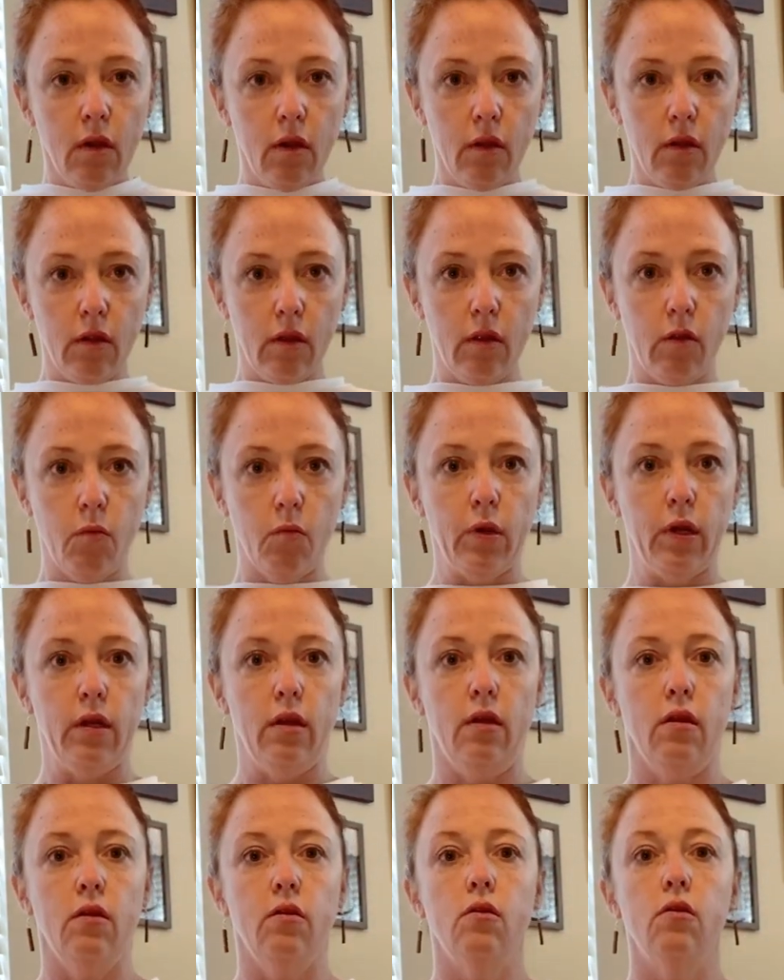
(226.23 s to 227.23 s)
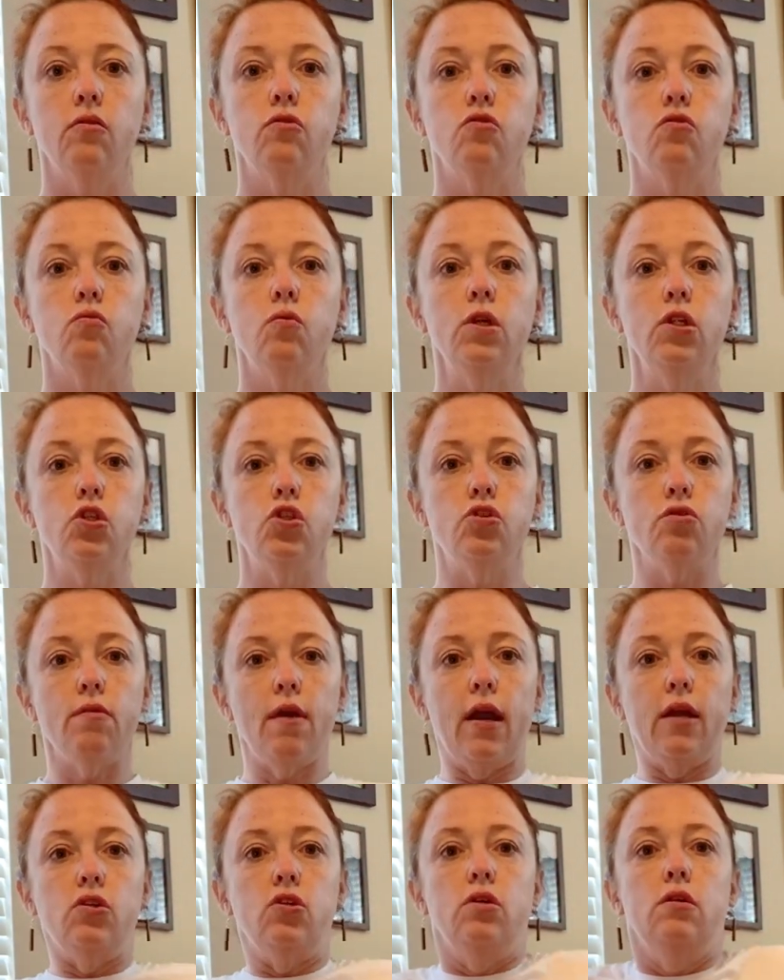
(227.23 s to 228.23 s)
And then we're gonna switch
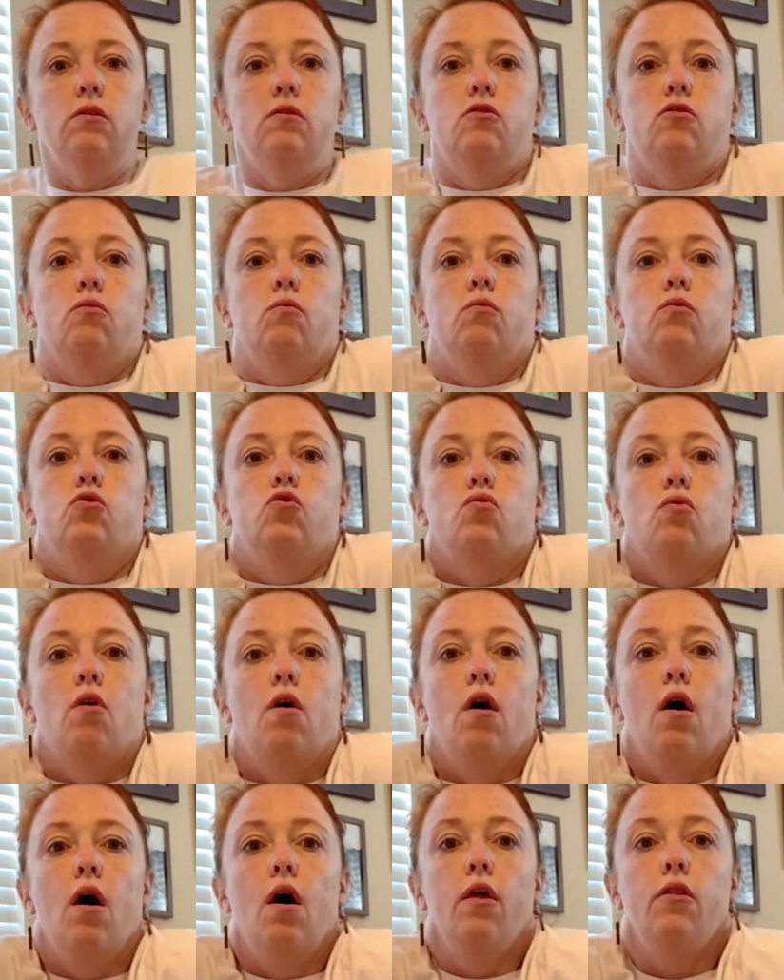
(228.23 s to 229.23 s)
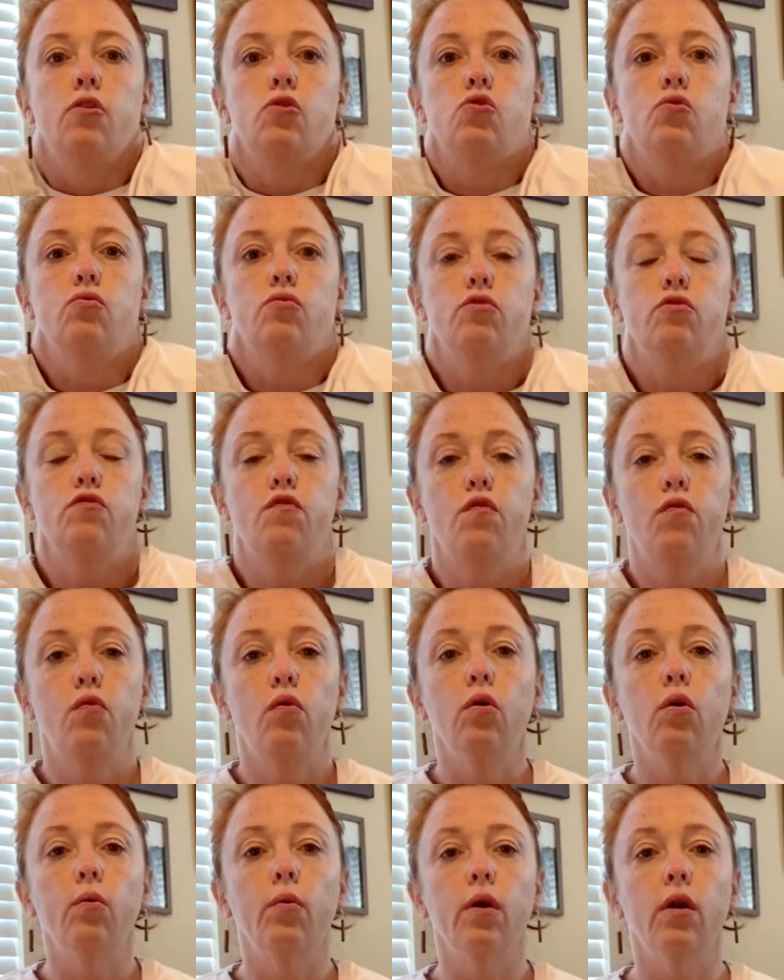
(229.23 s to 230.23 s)
directions. So we'll draw the shoulders
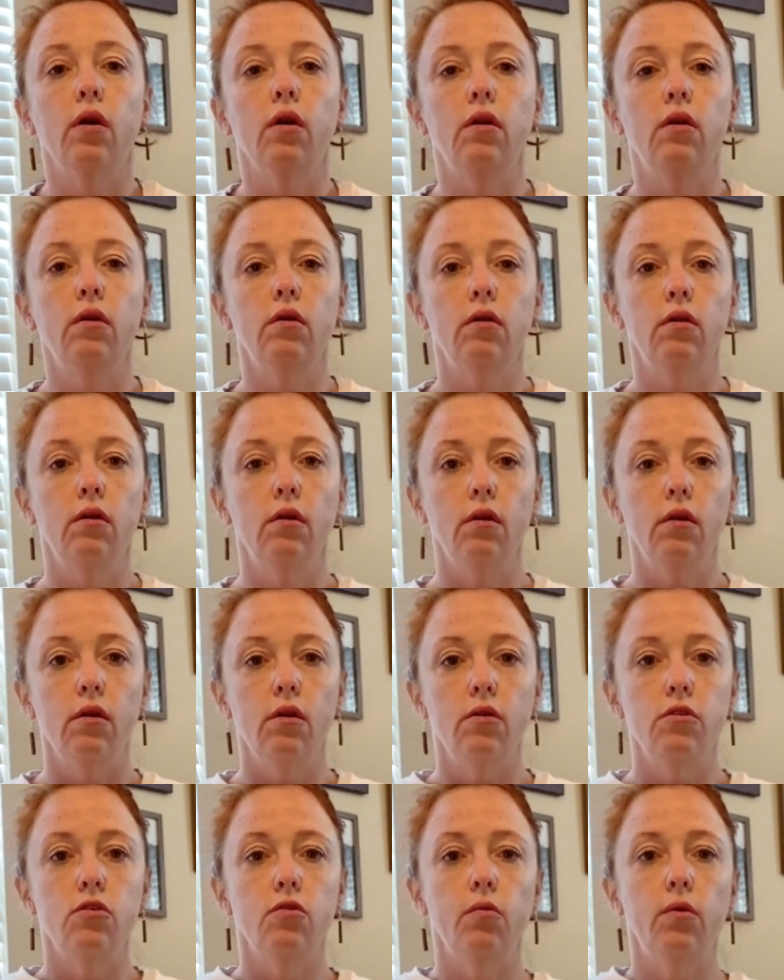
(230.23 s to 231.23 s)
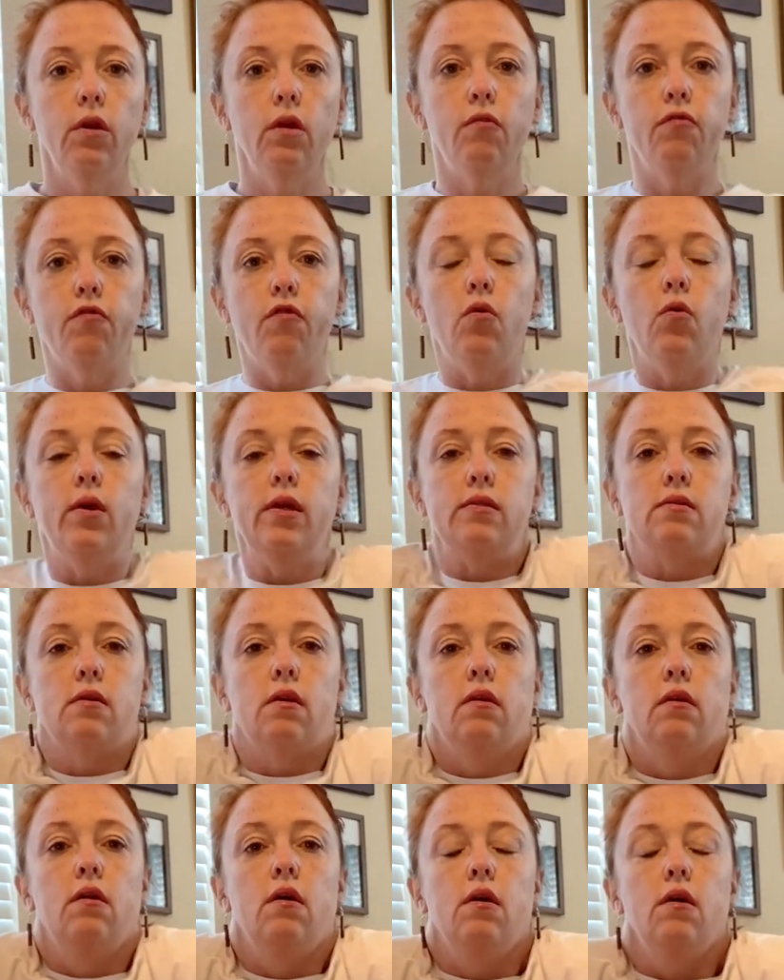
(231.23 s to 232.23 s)
forward. I'm gonna focus
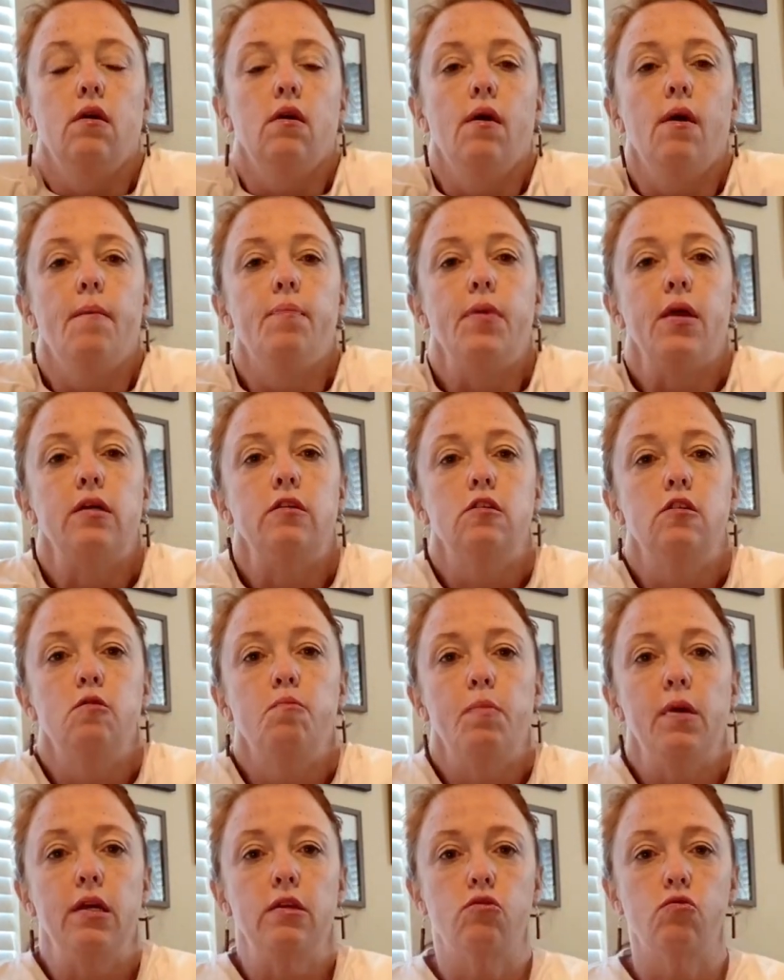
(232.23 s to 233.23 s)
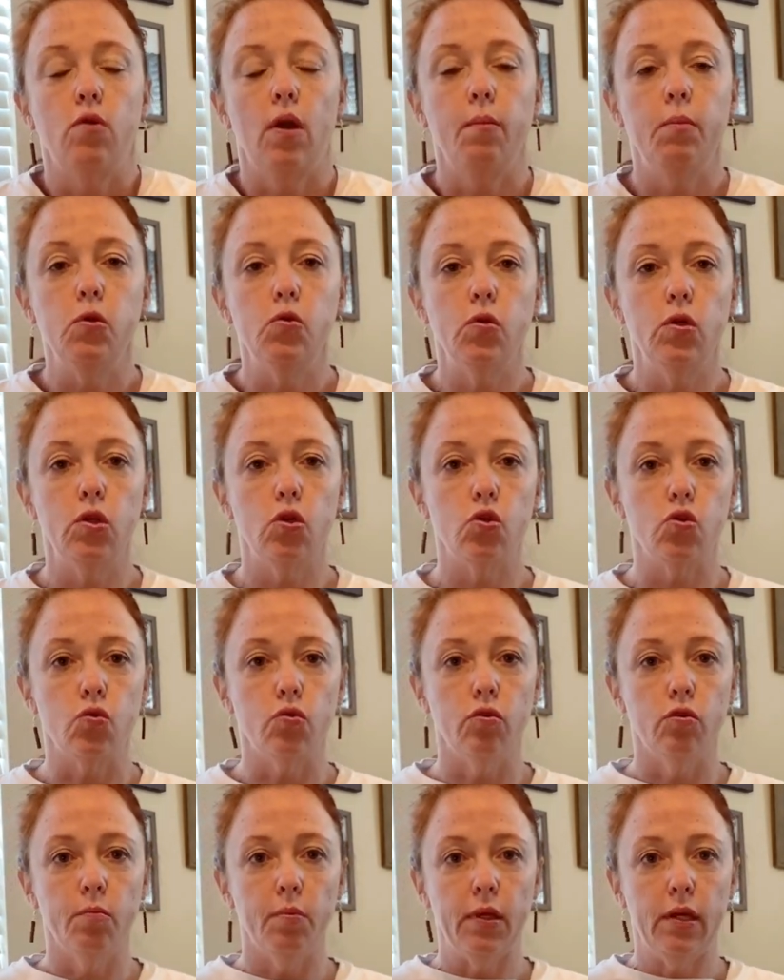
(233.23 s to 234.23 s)
on that space right between your
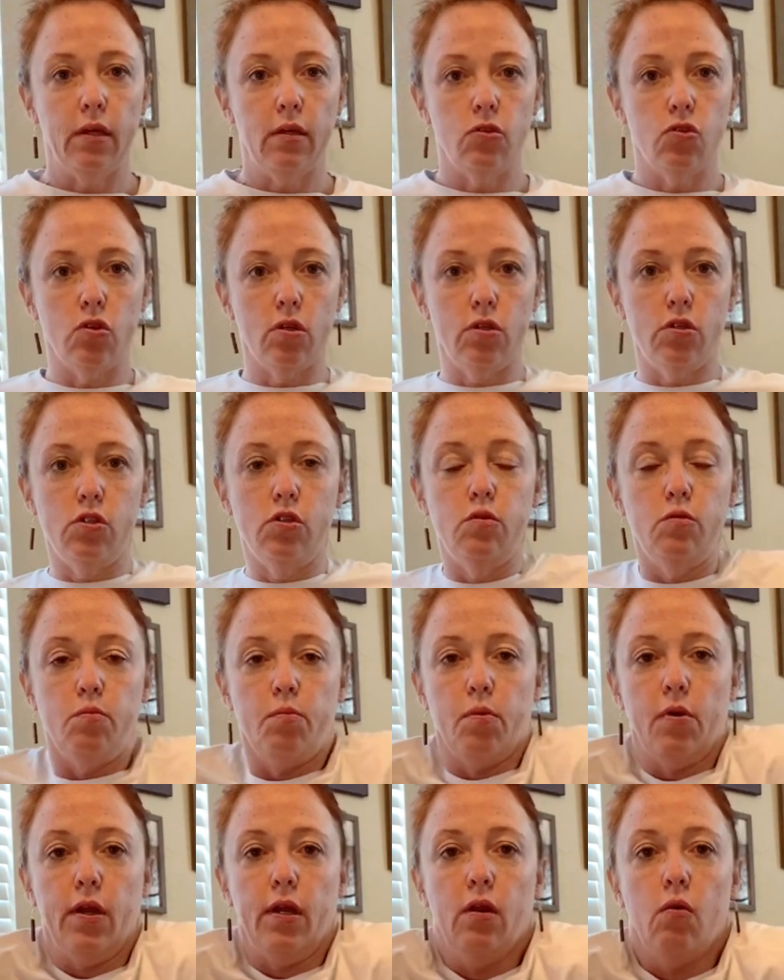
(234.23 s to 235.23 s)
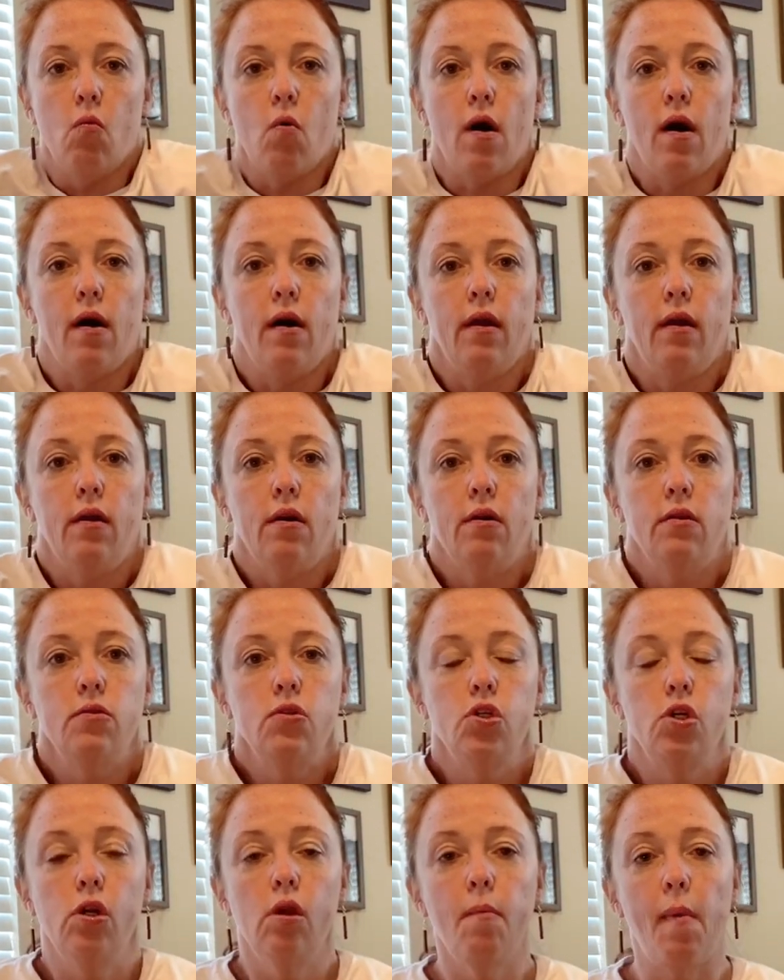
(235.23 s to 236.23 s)
shoulder blades. Try to spread it wide
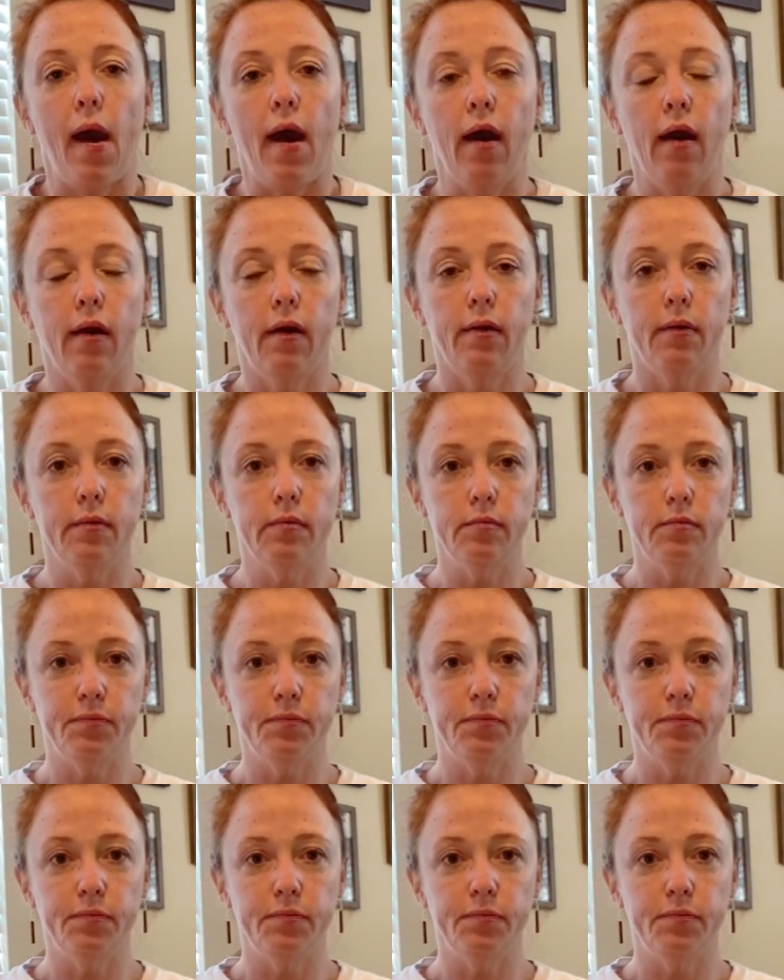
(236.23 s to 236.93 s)
onto your back.